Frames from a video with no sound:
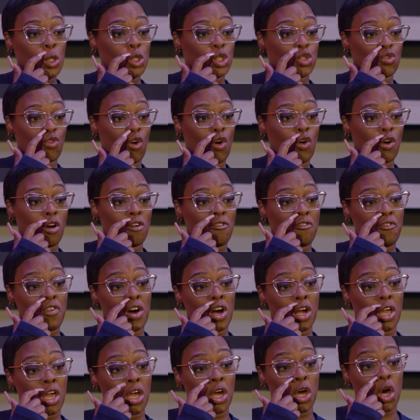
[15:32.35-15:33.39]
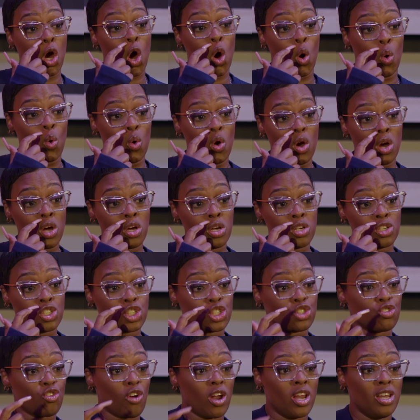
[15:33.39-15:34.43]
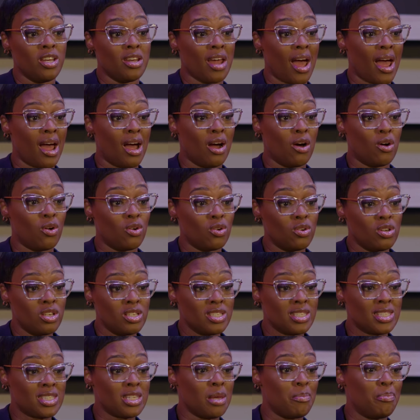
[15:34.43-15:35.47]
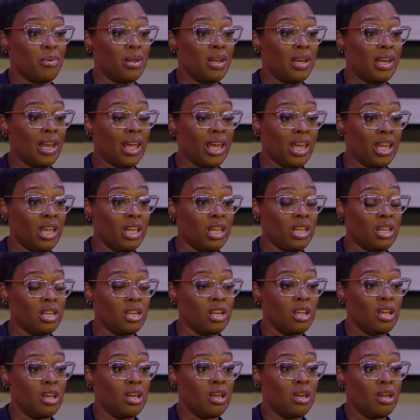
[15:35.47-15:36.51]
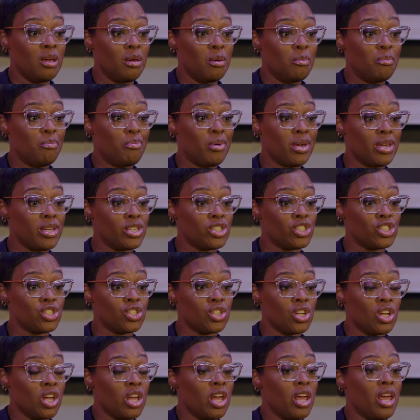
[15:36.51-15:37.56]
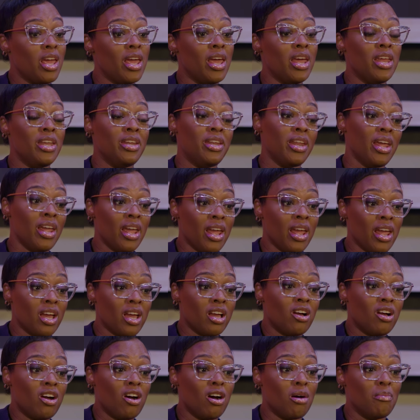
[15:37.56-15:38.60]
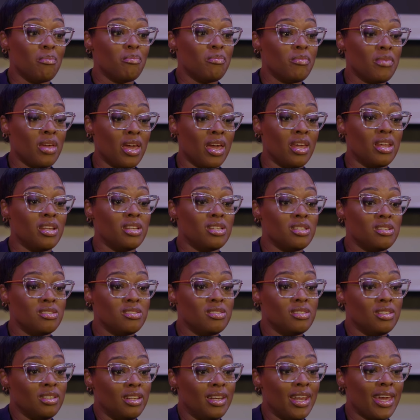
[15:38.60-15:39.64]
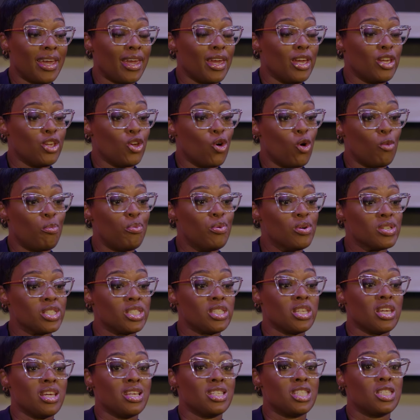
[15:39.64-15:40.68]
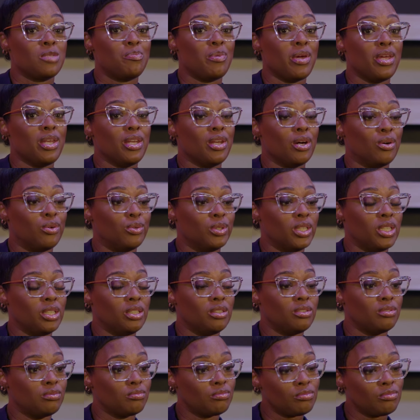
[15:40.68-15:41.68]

drunk a fucking Coke straight down, sipping lean, bitch, and then come and licking your pussy and spitting on it.